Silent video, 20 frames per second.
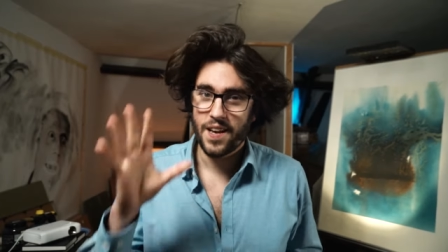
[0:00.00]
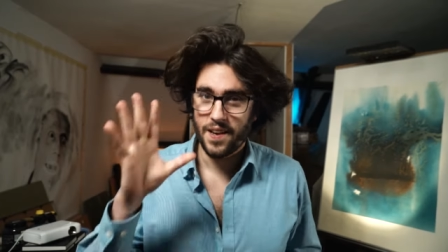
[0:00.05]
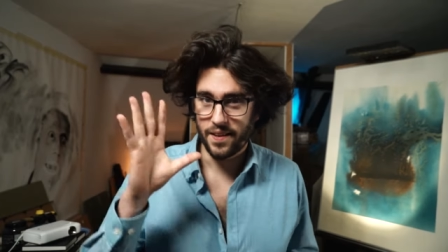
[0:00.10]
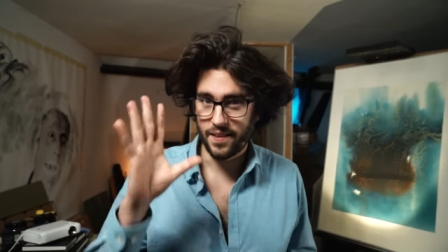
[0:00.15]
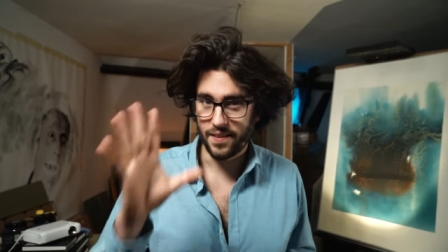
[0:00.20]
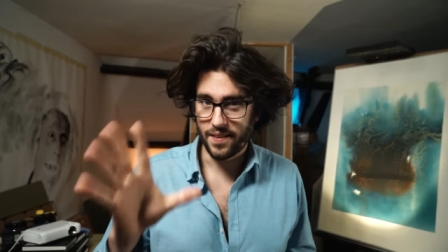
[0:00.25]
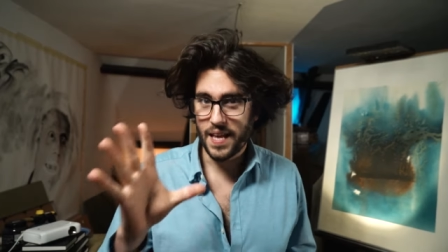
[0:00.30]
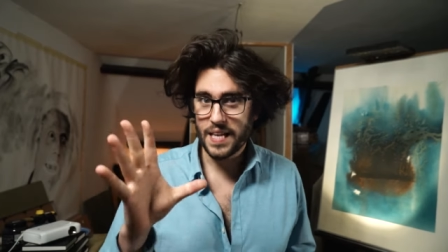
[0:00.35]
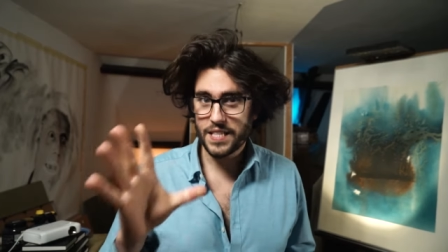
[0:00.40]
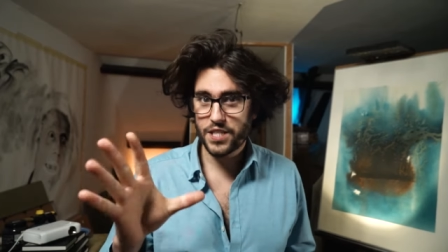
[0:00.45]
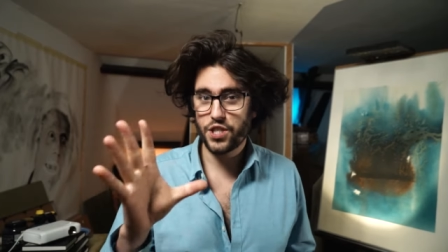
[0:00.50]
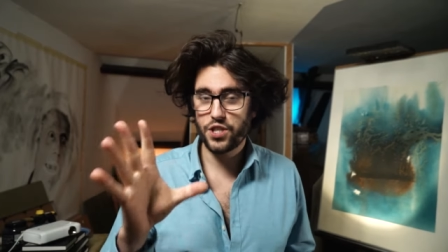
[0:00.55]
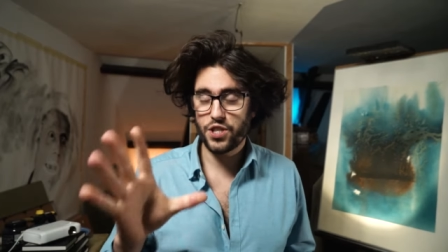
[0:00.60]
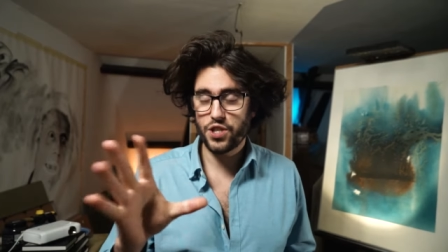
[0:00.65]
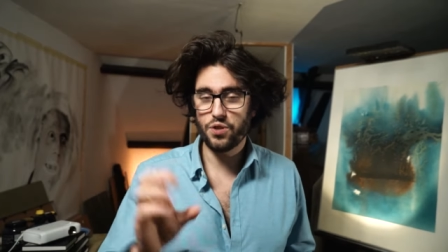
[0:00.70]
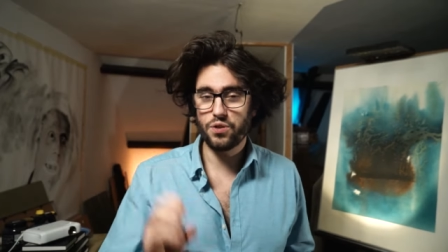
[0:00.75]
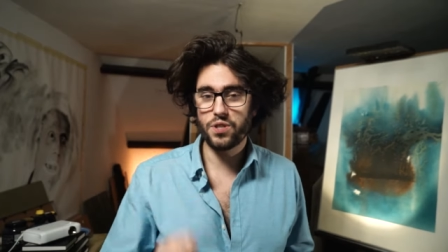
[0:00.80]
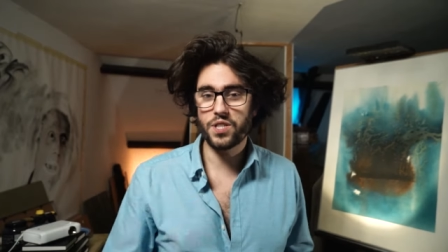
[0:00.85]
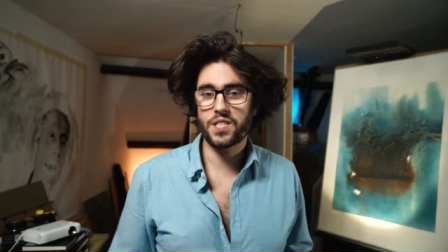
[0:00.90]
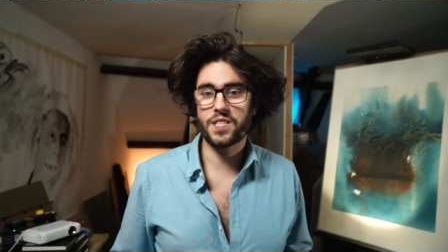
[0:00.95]
unless you
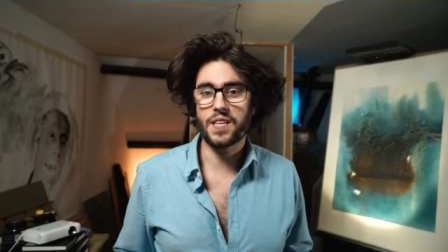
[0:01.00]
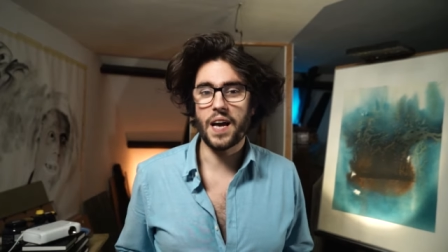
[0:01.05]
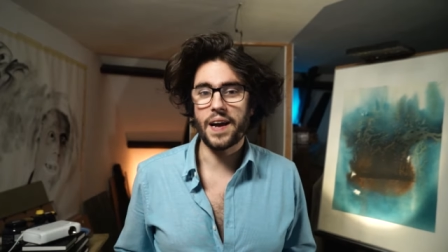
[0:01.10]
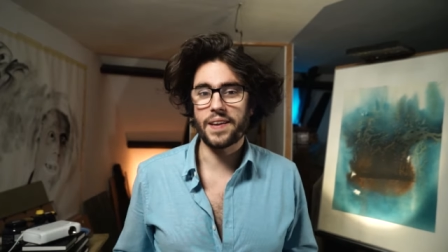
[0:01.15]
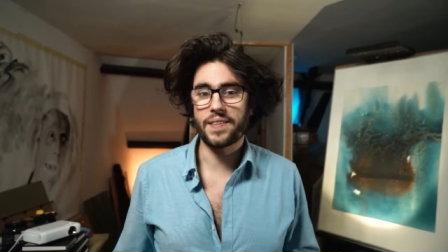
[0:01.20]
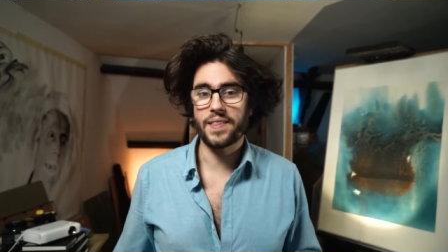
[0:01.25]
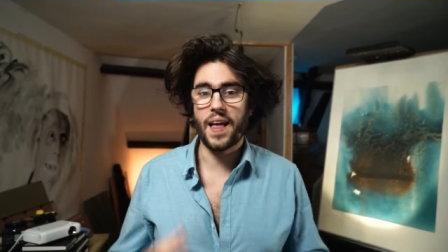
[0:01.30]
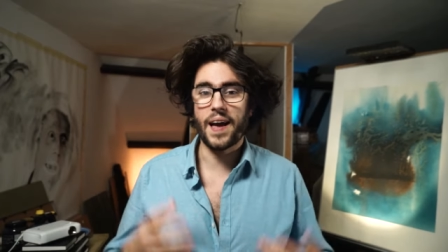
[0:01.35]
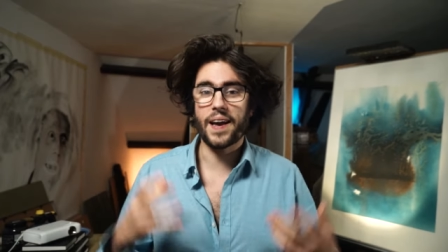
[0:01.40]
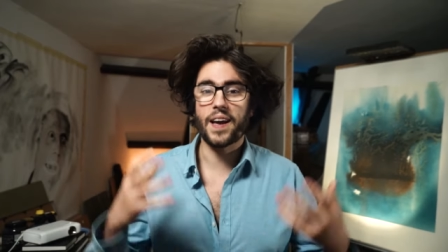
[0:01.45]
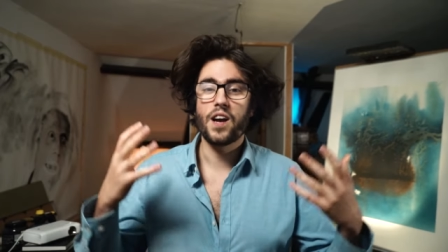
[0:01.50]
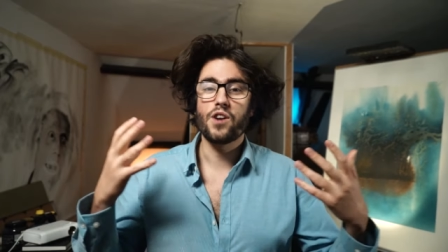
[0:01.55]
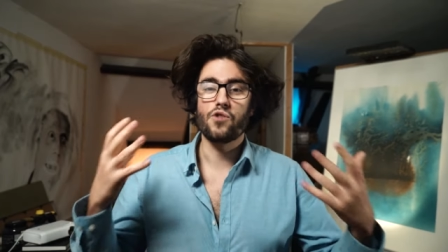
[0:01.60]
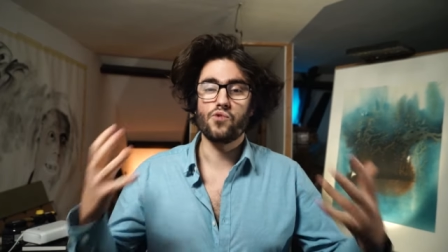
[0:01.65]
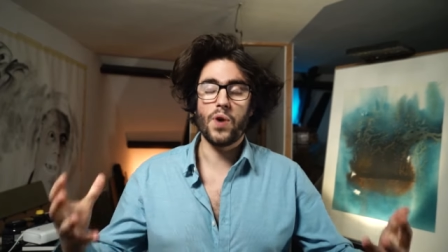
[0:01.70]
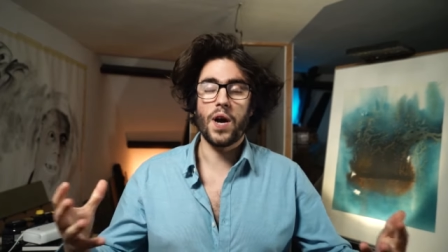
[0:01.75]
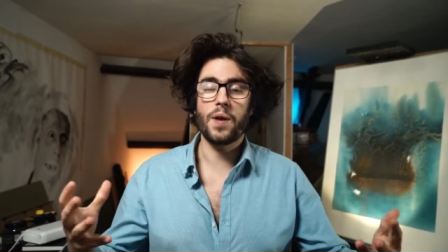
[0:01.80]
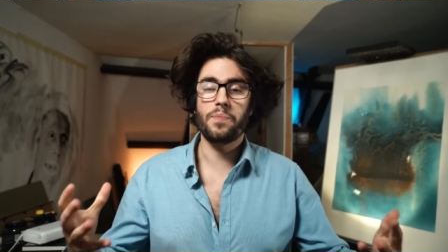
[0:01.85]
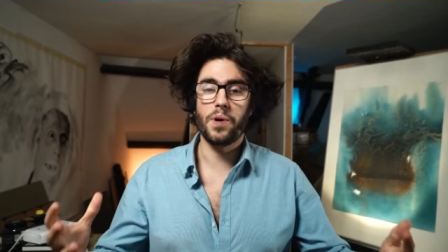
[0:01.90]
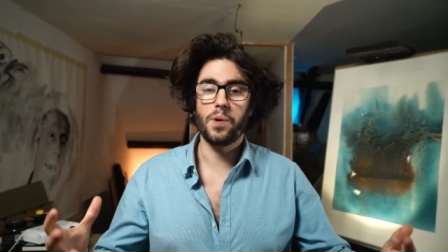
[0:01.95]
use a site like
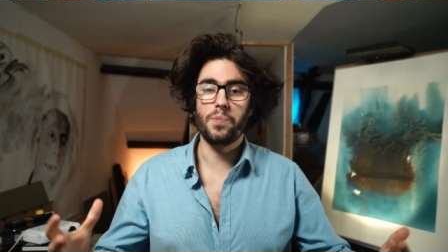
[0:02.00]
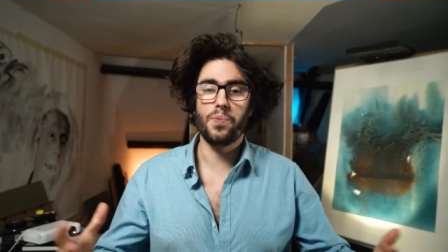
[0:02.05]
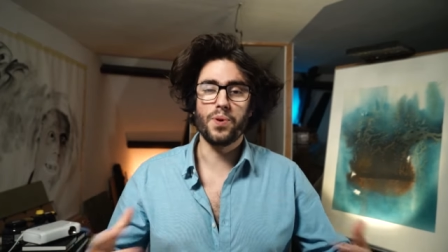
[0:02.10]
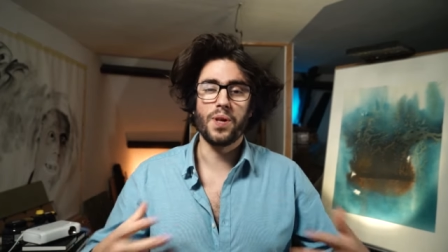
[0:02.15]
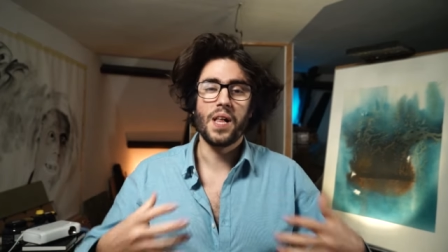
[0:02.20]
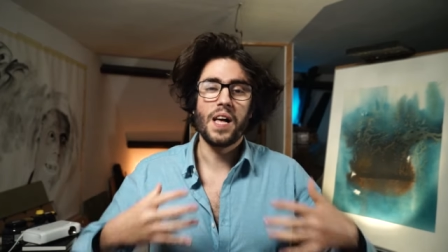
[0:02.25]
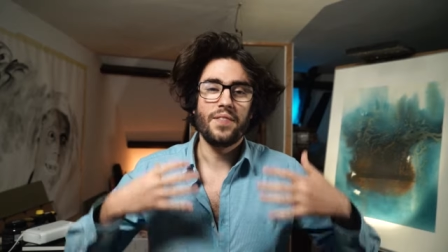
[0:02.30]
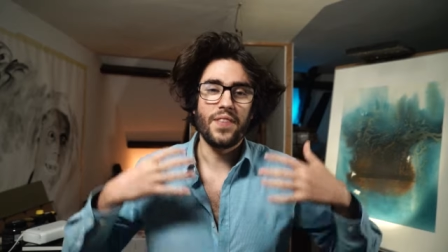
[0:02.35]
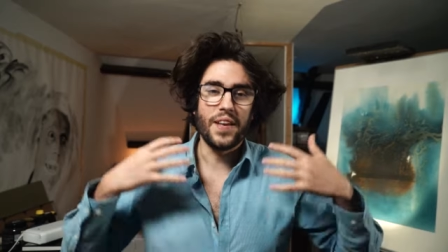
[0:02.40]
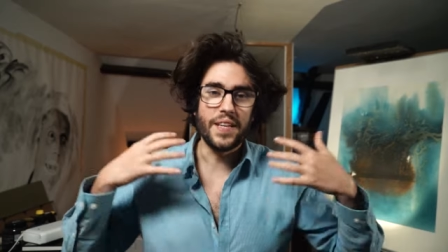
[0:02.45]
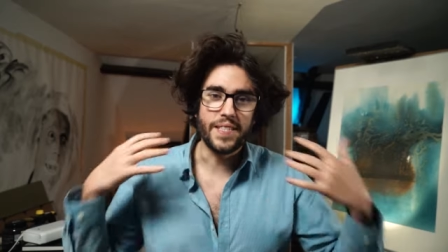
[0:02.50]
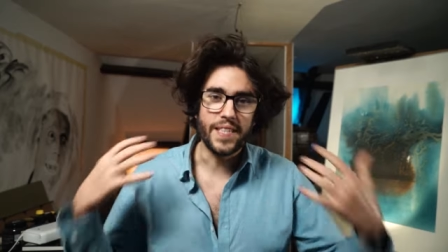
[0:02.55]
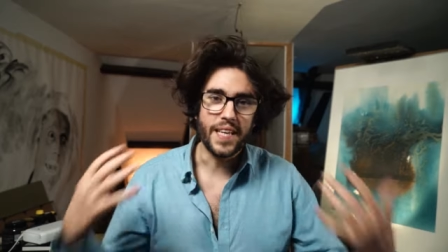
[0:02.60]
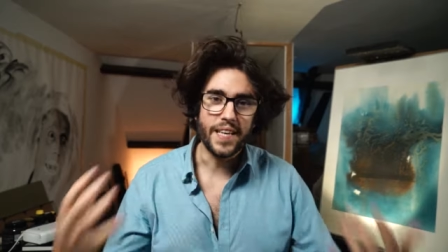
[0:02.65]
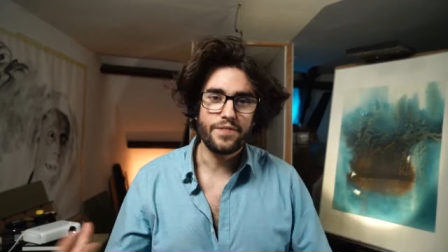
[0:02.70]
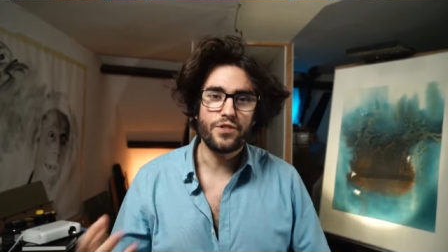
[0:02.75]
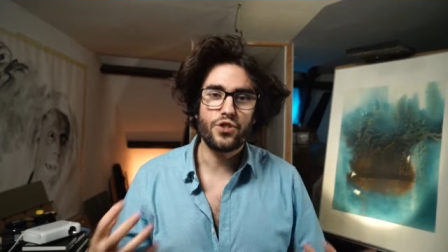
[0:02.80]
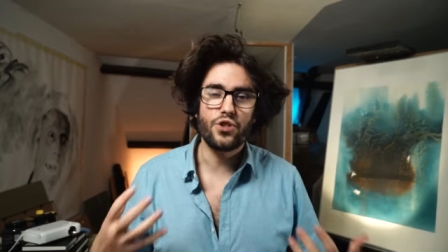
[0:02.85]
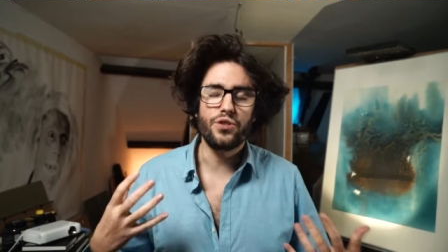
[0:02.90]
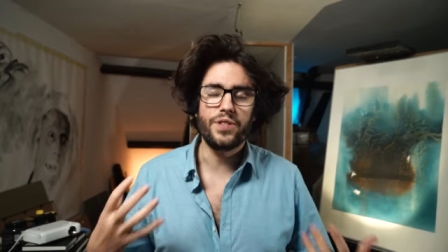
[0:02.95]
Redbubble that
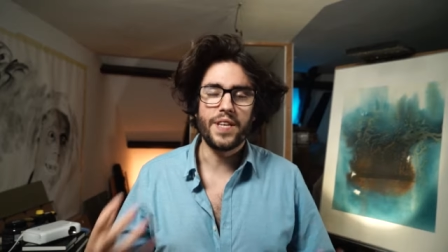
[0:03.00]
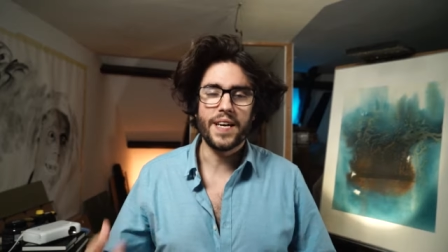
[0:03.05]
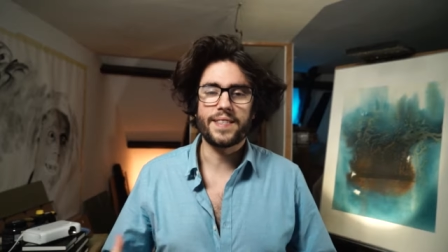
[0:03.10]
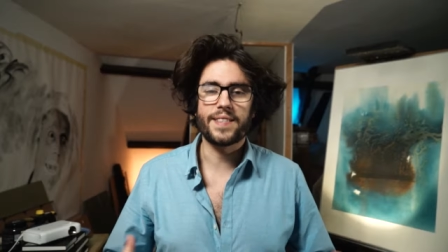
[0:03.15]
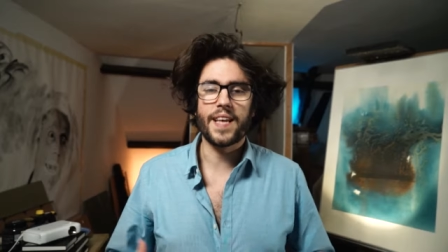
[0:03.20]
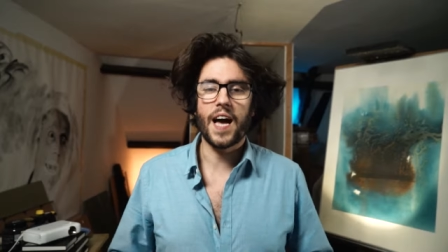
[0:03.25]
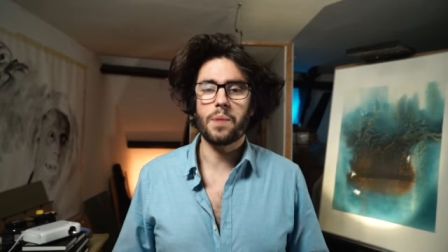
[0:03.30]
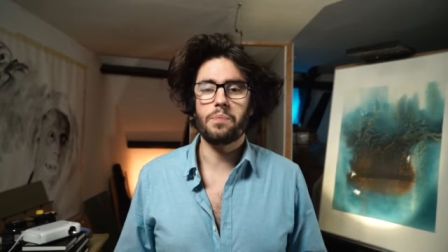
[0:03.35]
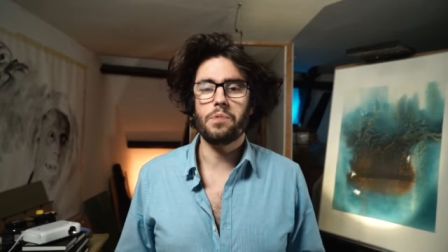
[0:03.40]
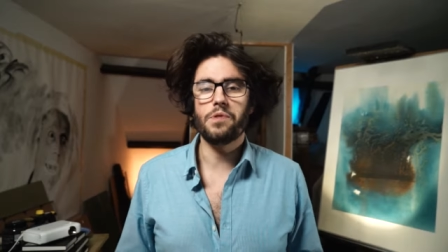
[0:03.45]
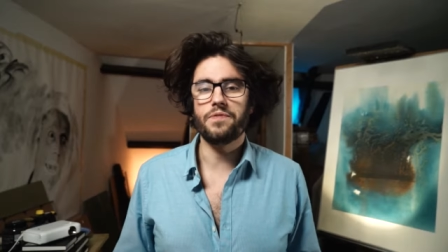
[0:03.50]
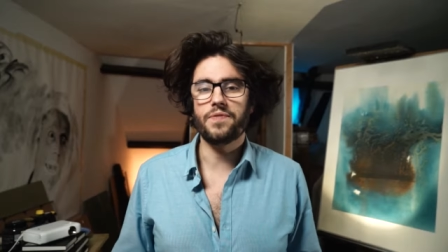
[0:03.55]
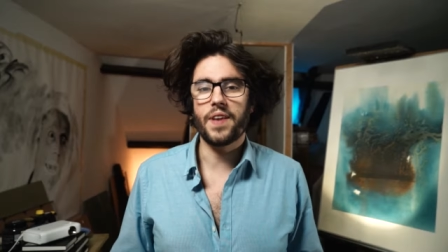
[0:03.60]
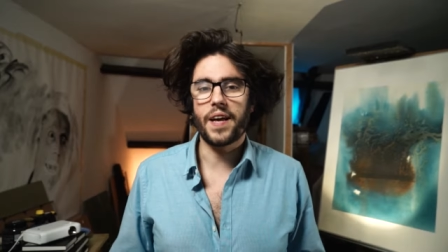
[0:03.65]
gives you that type of